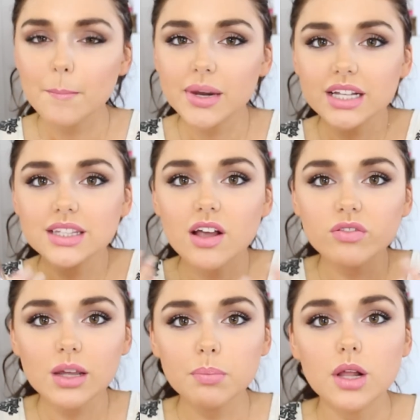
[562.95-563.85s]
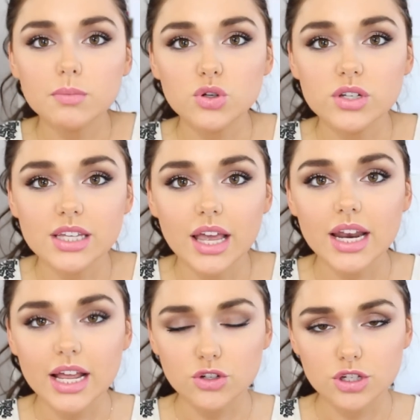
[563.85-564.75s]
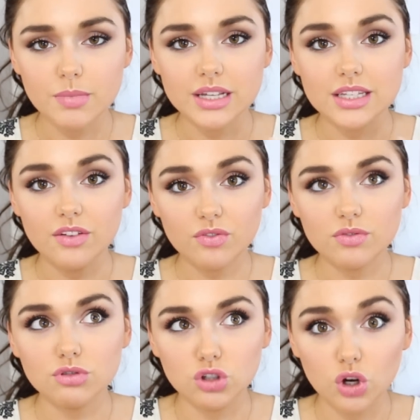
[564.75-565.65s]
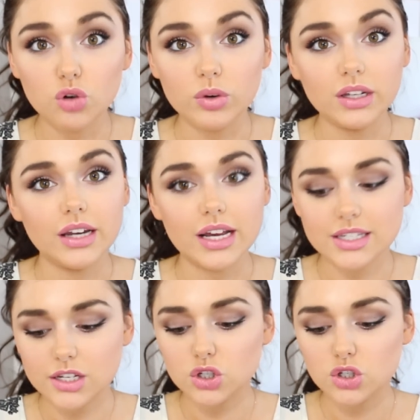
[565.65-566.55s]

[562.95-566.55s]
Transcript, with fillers: but it definitely plumps your skin and just makes it look really nice.